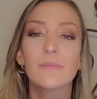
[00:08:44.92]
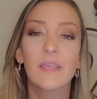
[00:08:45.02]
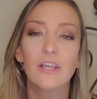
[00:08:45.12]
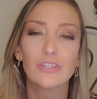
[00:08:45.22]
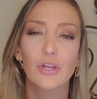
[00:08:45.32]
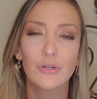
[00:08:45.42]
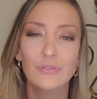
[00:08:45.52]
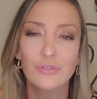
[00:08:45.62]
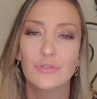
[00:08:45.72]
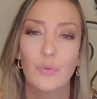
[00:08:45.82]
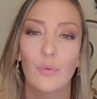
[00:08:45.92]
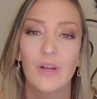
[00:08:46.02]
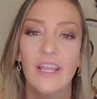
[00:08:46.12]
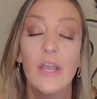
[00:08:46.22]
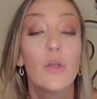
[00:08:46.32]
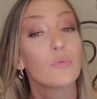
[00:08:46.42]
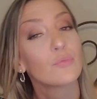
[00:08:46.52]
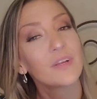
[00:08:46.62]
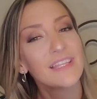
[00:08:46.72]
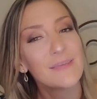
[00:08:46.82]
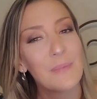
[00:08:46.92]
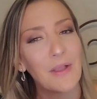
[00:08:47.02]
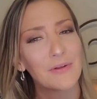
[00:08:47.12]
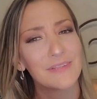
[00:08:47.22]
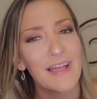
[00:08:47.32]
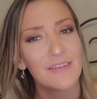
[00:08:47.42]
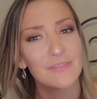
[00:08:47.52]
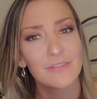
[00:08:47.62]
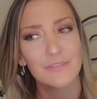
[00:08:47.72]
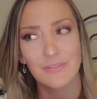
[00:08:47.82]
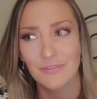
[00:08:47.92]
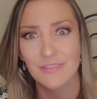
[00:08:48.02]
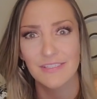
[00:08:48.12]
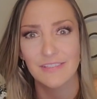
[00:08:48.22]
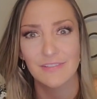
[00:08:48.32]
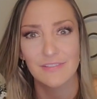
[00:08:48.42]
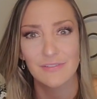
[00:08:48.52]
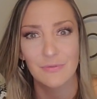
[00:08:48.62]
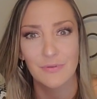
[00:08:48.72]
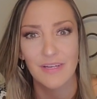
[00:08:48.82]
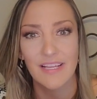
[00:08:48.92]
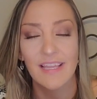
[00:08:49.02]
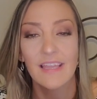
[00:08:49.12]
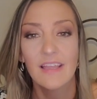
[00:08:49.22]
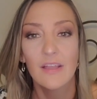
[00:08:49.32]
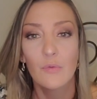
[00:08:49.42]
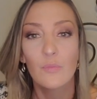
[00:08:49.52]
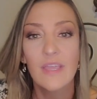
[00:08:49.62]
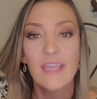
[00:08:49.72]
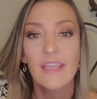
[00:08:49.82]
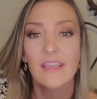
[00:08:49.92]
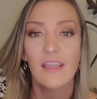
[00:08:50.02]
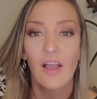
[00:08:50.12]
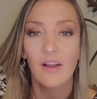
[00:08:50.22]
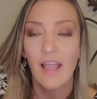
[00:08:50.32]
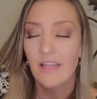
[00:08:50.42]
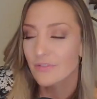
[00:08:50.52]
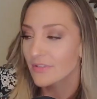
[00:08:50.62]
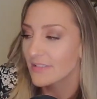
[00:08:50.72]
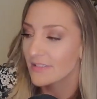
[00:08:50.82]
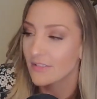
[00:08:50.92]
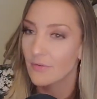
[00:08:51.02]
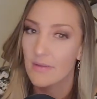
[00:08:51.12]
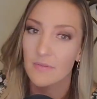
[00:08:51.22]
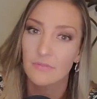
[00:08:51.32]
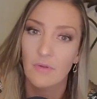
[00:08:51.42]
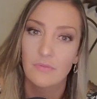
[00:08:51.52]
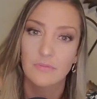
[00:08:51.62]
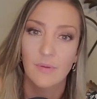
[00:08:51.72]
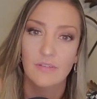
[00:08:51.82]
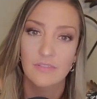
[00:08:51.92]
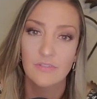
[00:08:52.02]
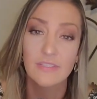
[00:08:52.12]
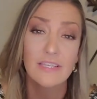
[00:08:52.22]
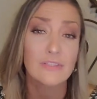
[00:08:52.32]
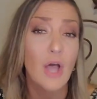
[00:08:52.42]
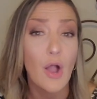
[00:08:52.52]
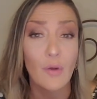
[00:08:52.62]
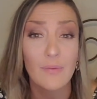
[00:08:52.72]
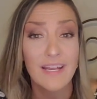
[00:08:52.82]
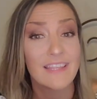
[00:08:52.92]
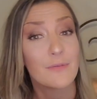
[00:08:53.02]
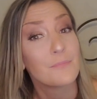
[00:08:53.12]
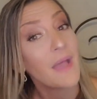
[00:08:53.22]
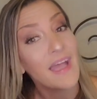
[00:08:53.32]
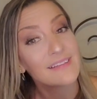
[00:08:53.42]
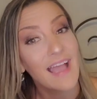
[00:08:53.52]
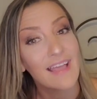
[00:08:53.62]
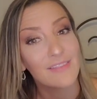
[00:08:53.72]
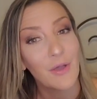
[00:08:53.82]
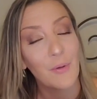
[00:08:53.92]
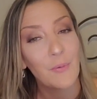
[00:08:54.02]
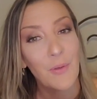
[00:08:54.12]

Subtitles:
because her story really parallels Cersei's story. We are entered into the Game of Thrones where Cersei is already the bad guy, though.